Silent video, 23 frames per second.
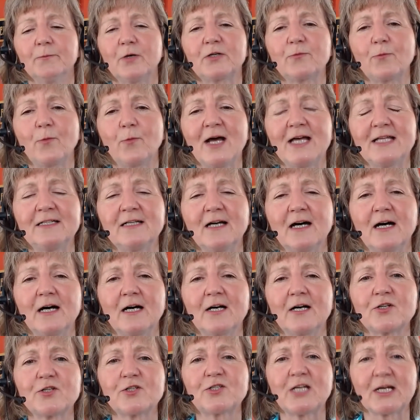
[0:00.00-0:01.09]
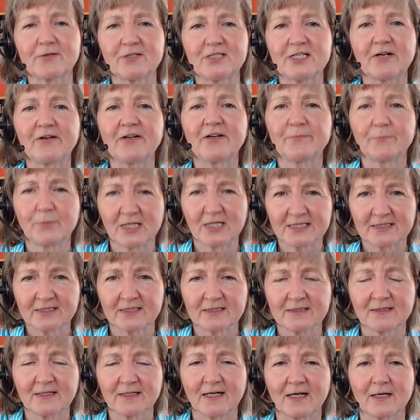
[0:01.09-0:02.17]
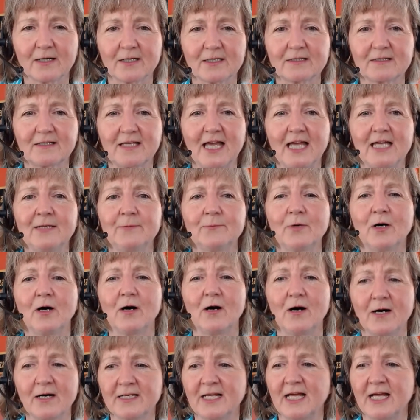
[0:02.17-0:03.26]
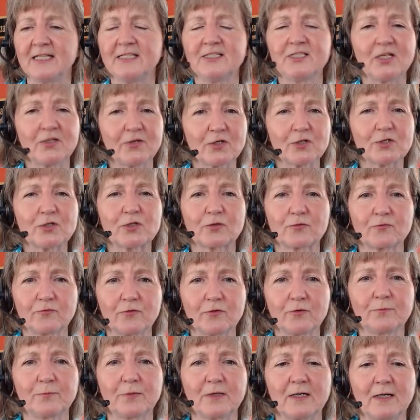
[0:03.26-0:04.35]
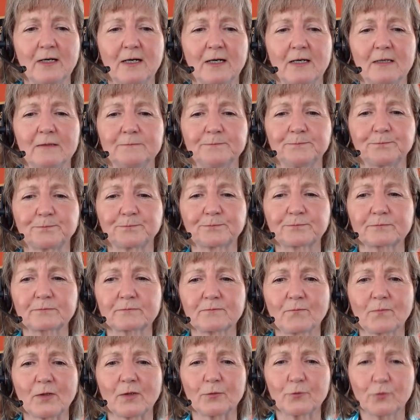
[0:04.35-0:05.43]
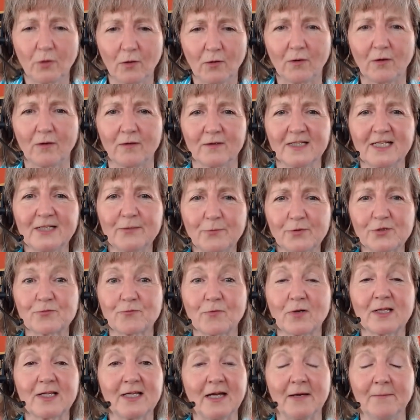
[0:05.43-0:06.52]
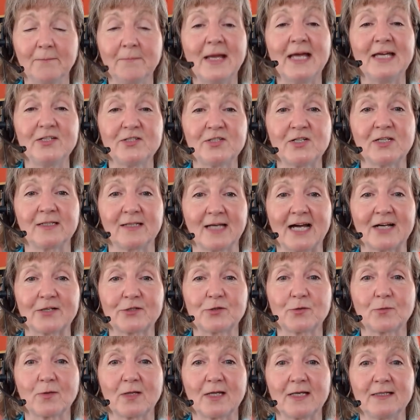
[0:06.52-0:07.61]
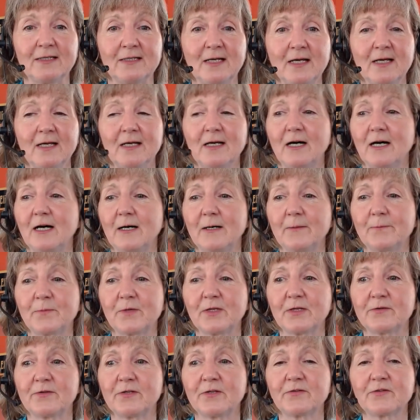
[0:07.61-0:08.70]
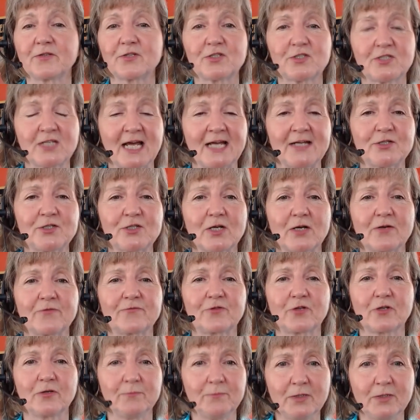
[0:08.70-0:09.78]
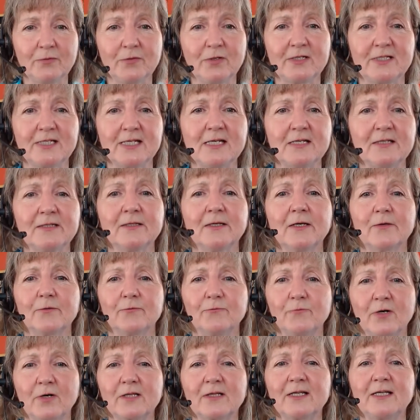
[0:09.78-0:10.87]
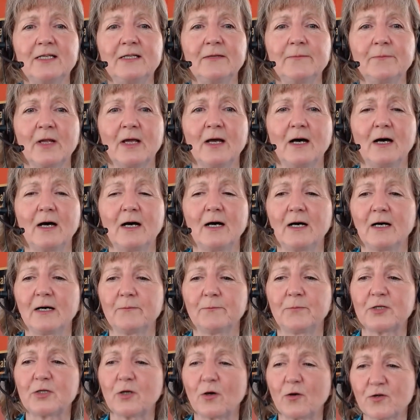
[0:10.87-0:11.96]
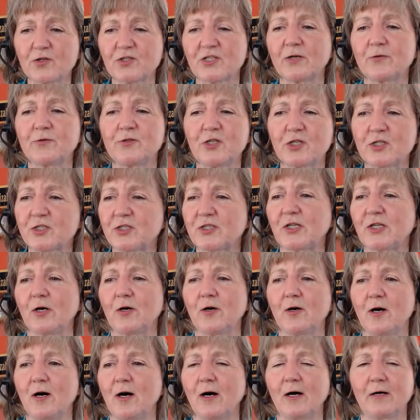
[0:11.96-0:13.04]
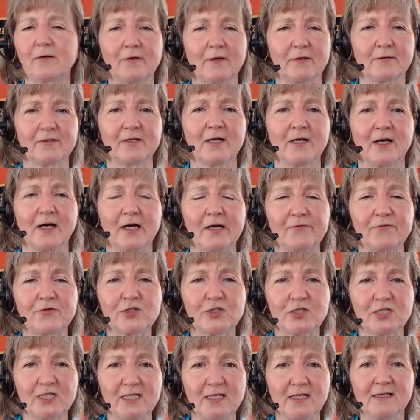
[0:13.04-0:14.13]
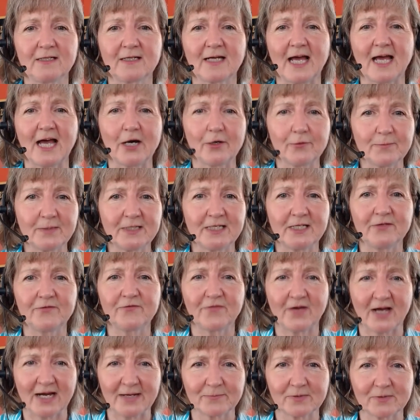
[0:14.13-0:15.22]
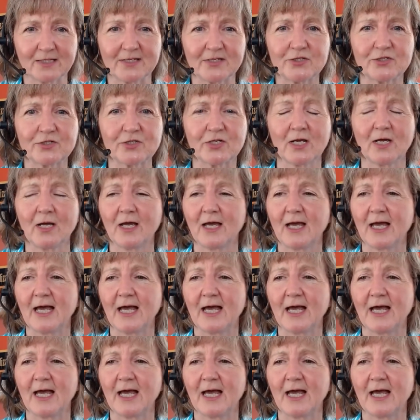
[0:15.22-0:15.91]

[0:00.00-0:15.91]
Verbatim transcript: But when uh, Secretary Blinken uh, came on and did this group um, call. It was really amazing, actually. Um, the, the sense of community, really, uh, but also just the horror of seeing how many families